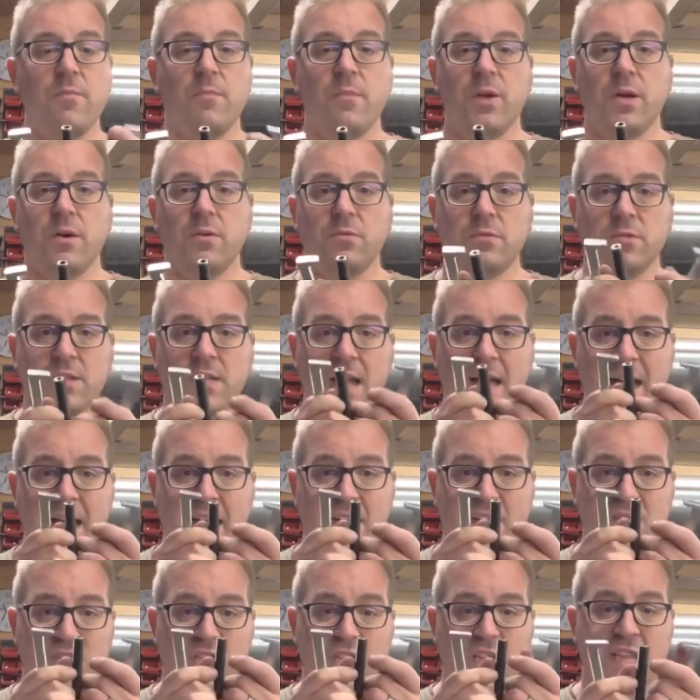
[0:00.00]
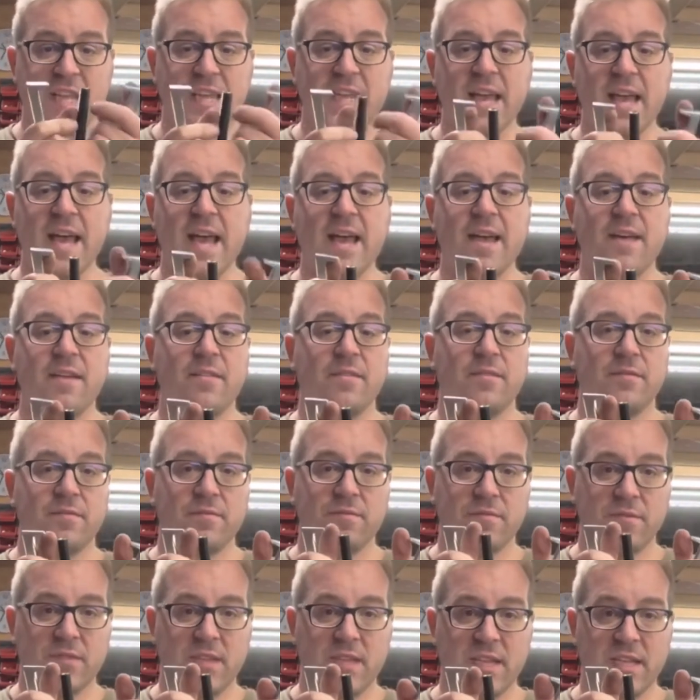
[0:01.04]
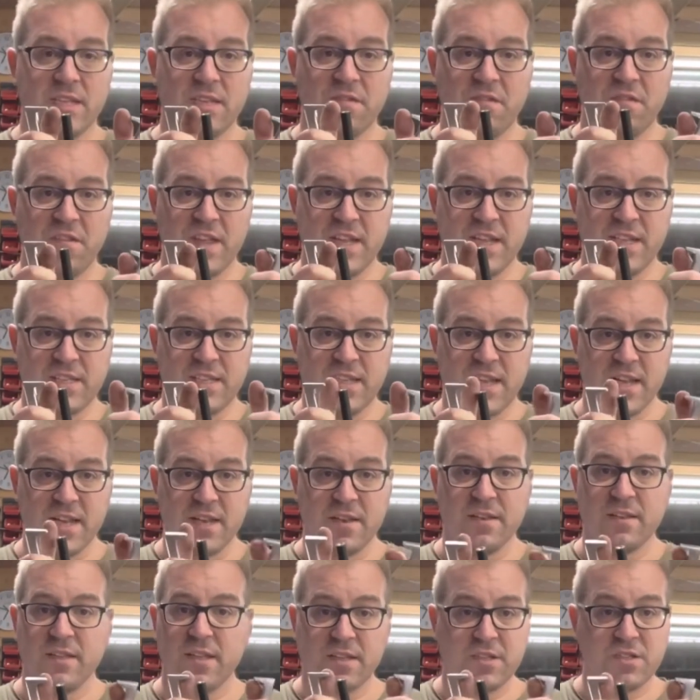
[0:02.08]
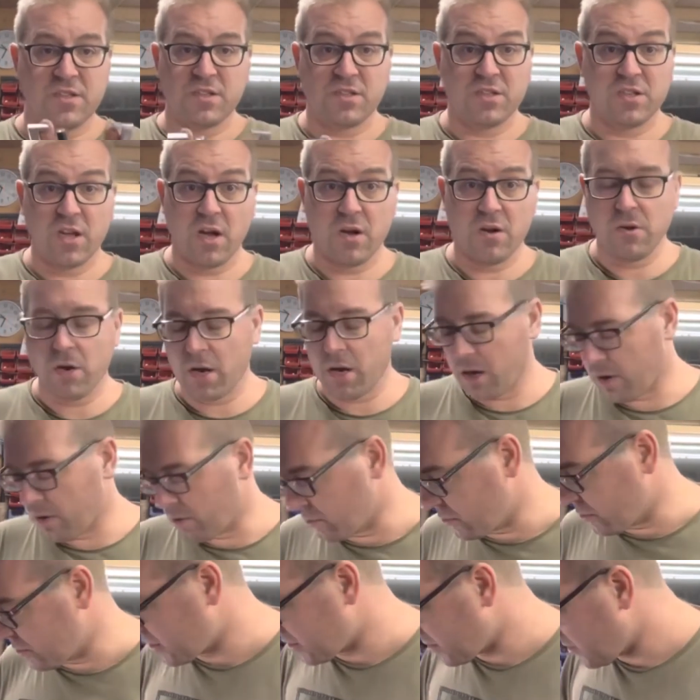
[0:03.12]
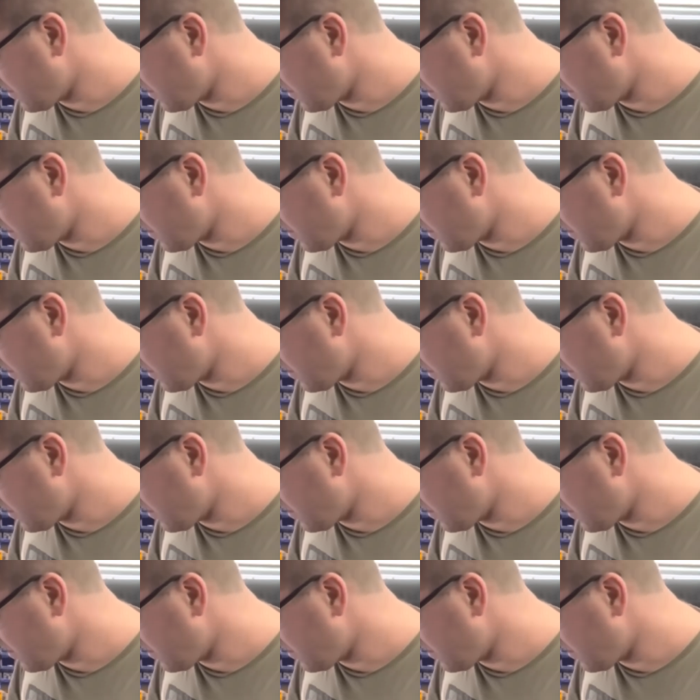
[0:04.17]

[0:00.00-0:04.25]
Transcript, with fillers: wheel to actually get these feet in. There's just no holes.